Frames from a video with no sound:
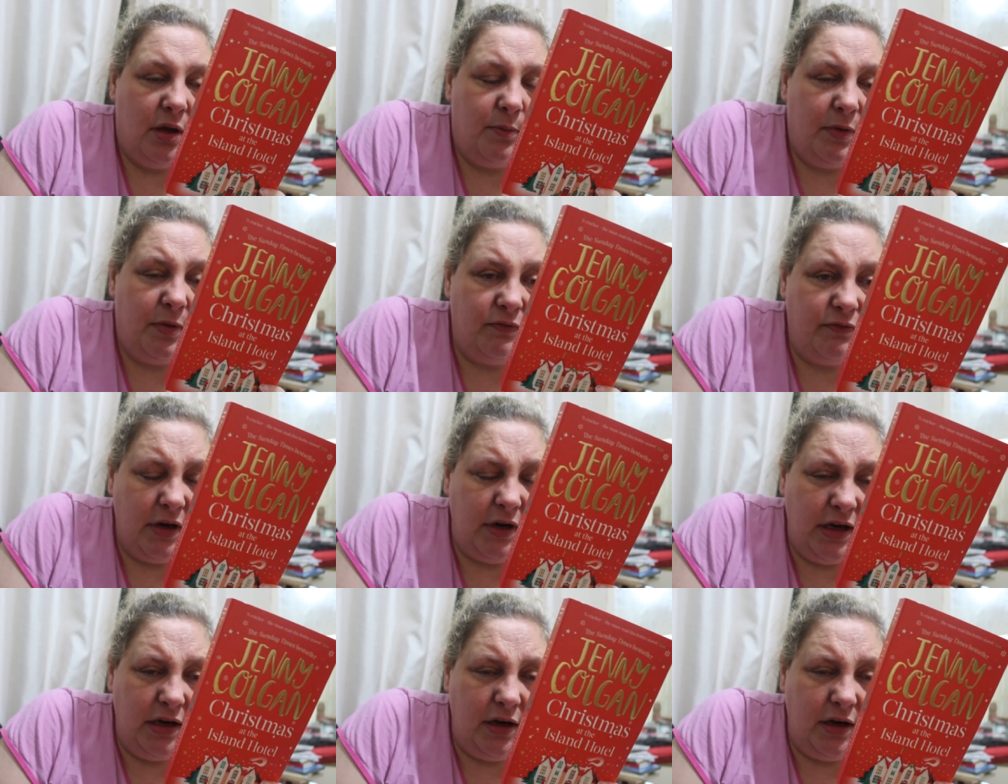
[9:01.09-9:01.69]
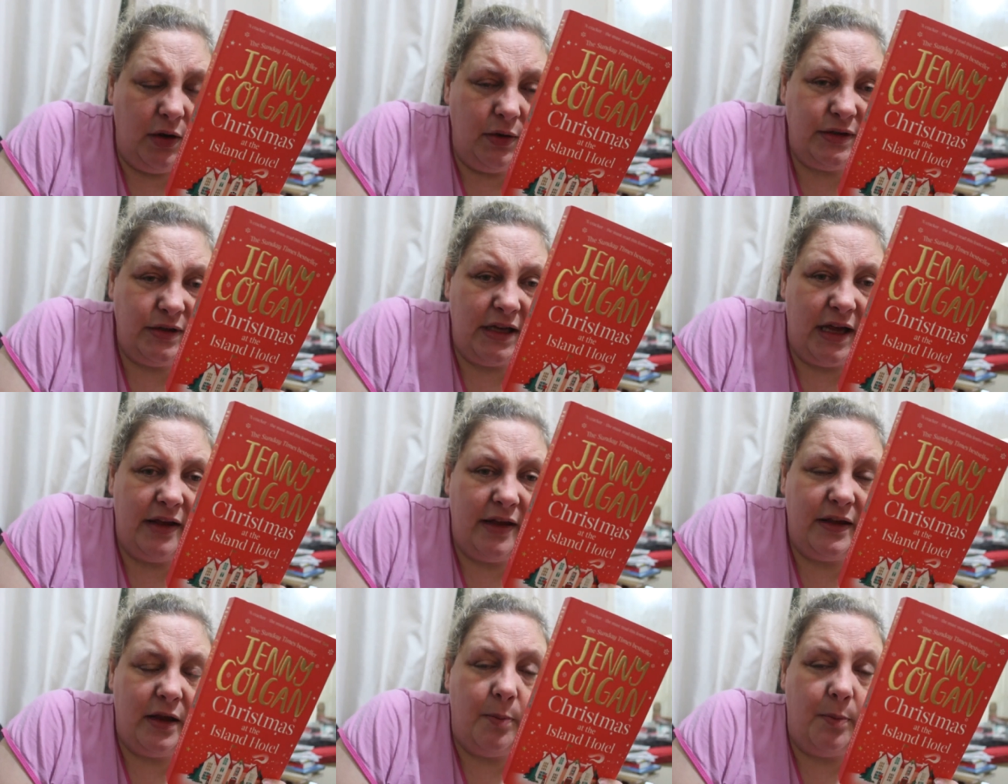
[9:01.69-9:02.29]
But running a
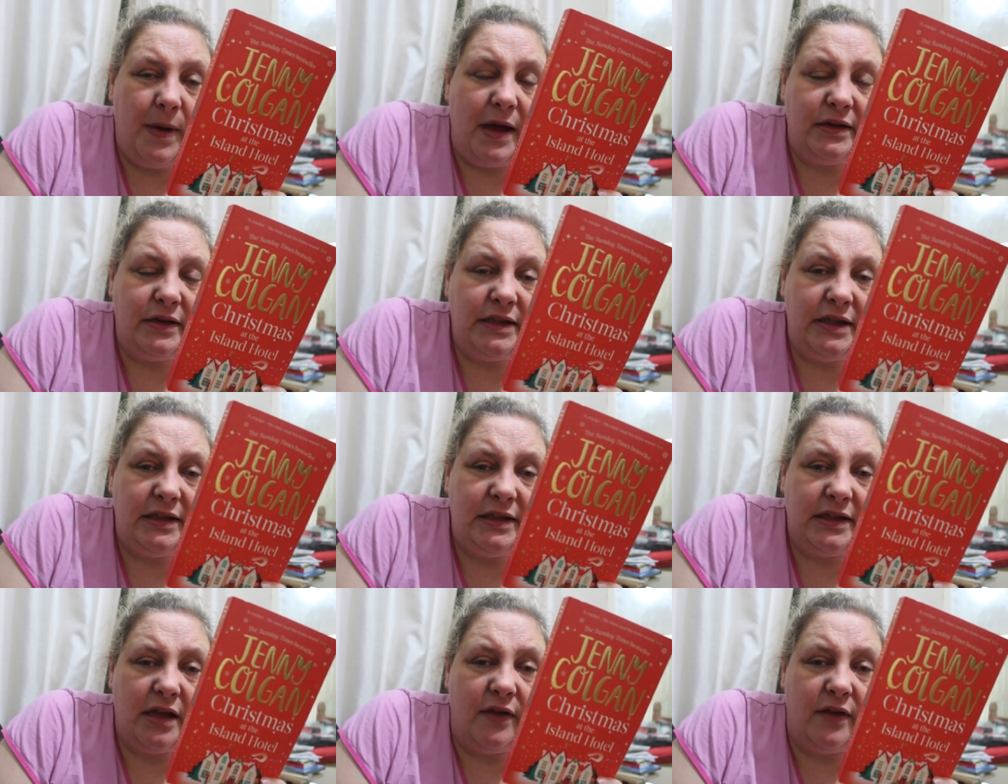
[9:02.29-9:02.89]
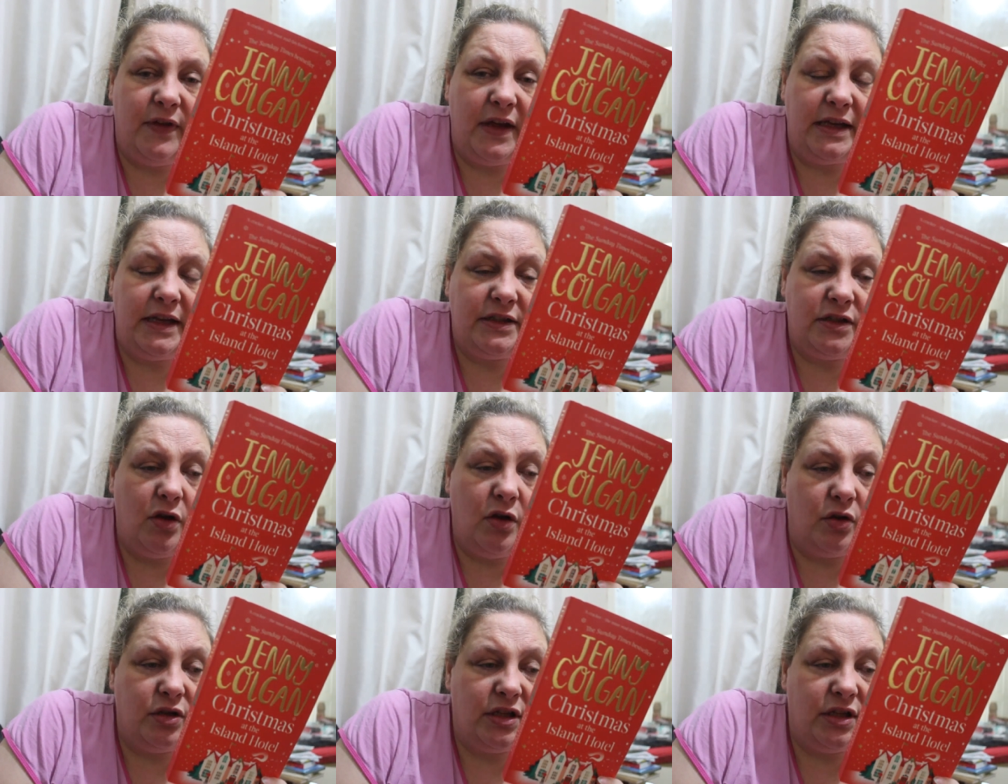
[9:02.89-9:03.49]
hotel they are about to discover is
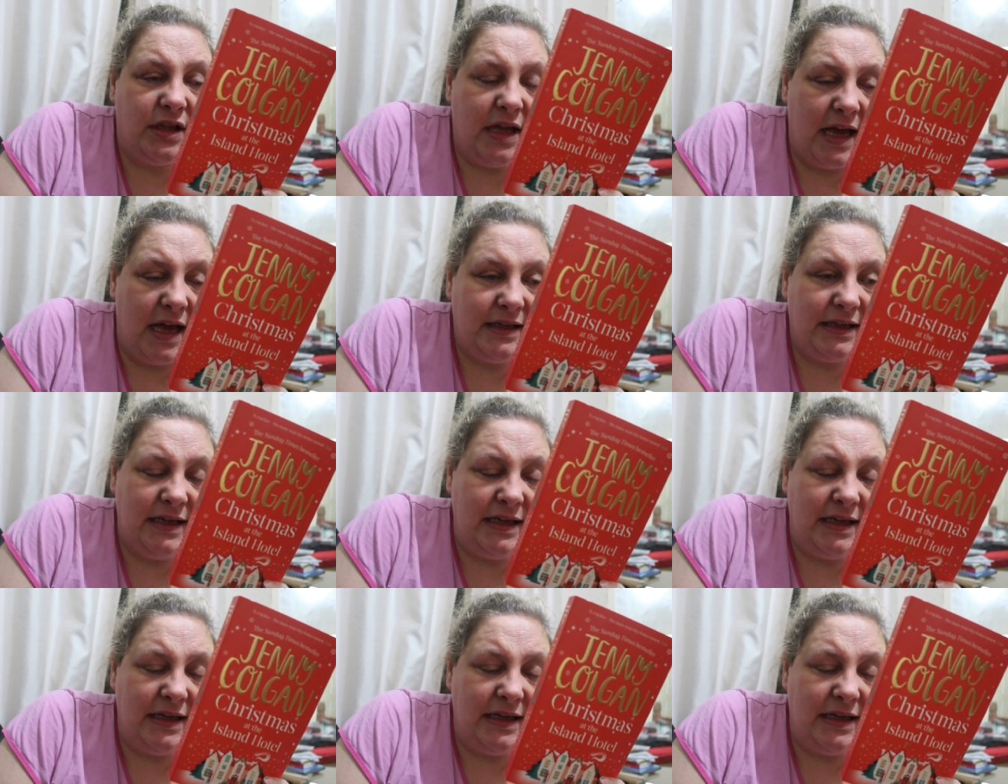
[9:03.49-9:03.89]
not that